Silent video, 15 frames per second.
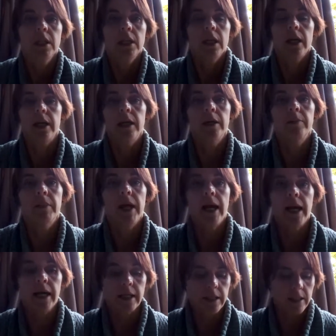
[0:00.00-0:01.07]

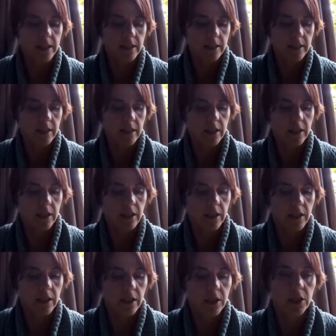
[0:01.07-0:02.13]
And
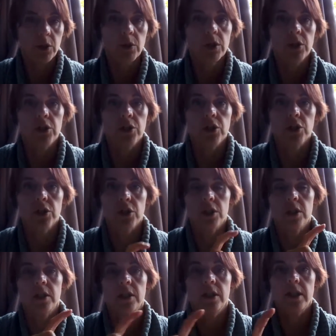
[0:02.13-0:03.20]
you can just,
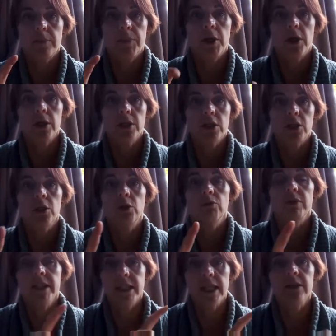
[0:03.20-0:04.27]
the person who
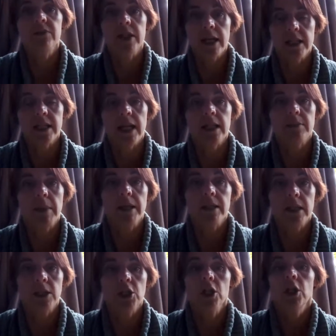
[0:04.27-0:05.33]
receives that text
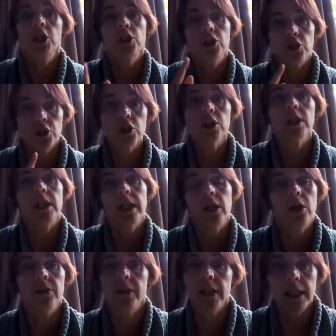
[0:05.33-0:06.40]
message can just click
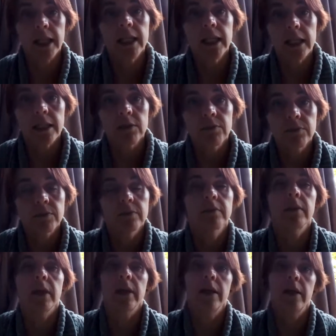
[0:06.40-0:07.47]
on the link,
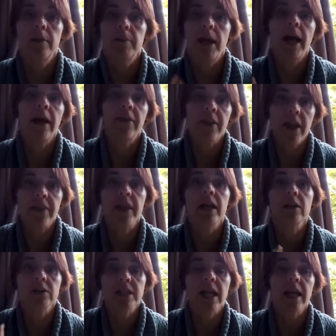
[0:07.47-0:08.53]
and then
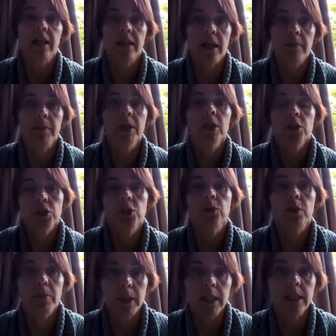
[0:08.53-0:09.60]
that'll take them to
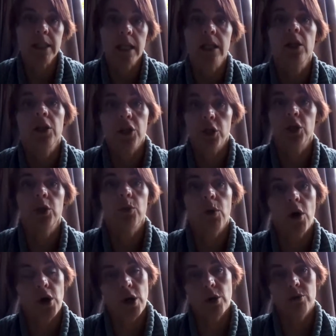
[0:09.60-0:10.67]
the meeting that you
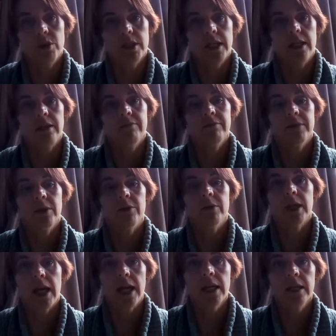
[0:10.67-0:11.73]
are hosting,
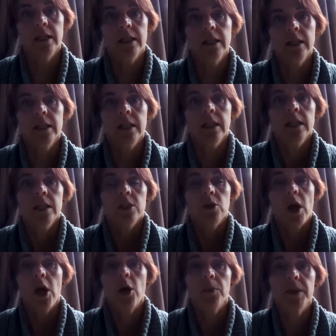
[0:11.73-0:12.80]
okay? So
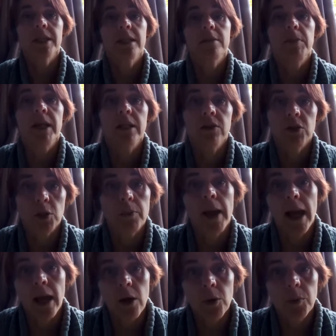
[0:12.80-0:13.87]
I hope this has been some
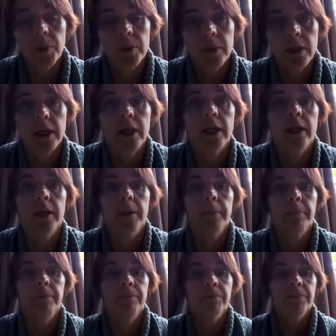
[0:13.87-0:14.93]
help,
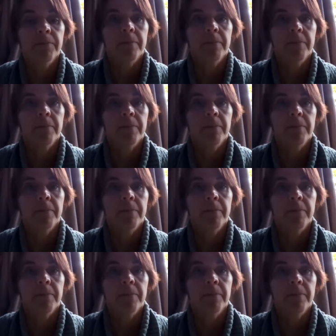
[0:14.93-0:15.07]
and